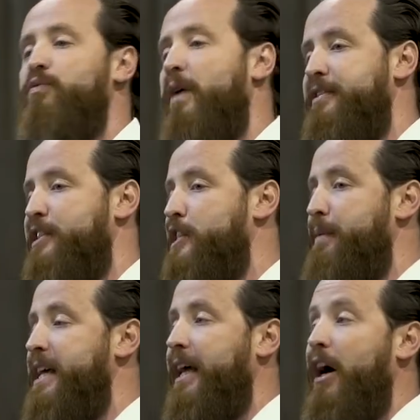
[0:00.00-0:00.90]
wasn't
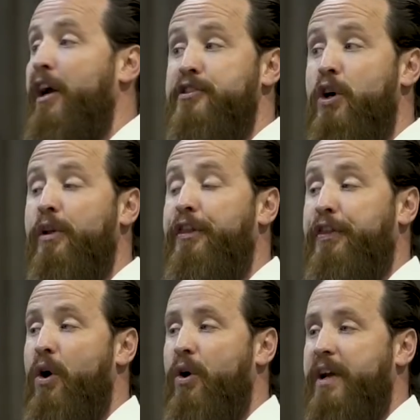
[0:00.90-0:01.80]
speaking on his own
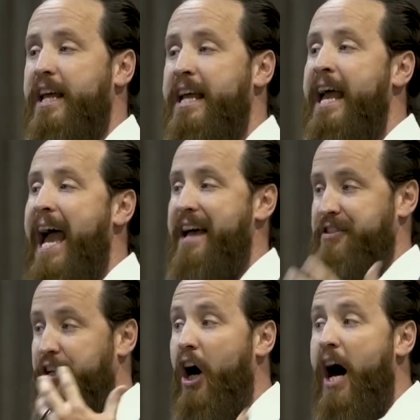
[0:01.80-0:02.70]
authority
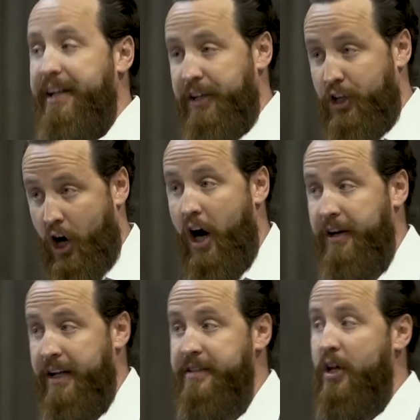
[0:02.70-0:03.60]
as God
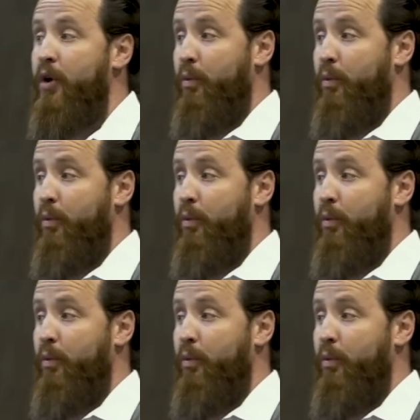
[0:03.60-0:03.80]
incarnate,